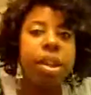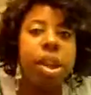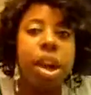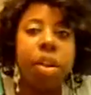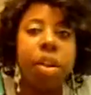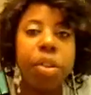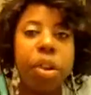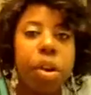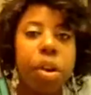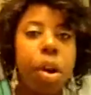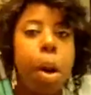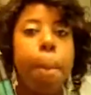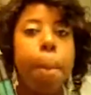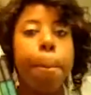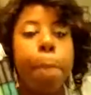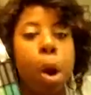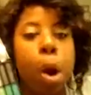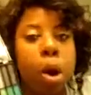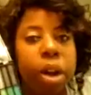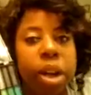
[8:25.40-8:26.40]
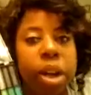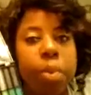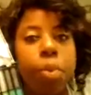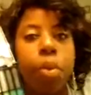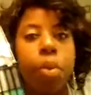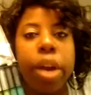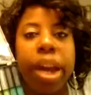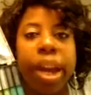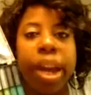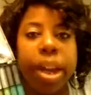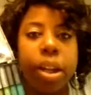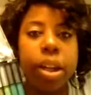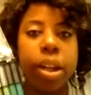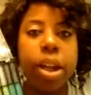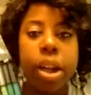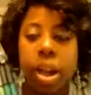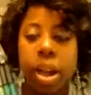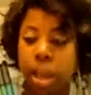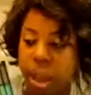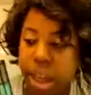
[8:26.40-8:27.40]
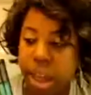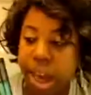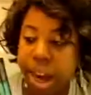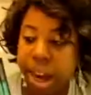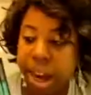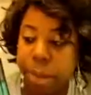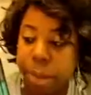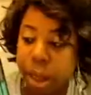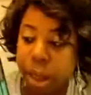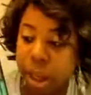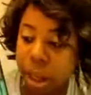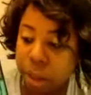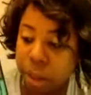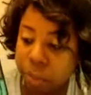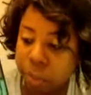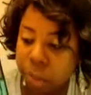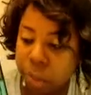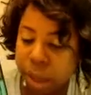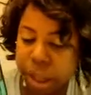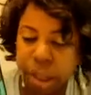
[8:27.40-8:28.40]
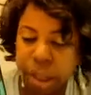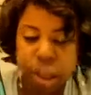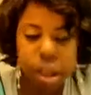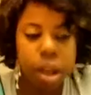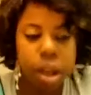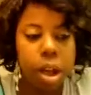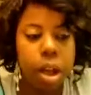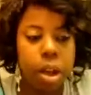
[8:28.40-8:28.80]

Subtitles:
is another bargain brand that I'm in love with.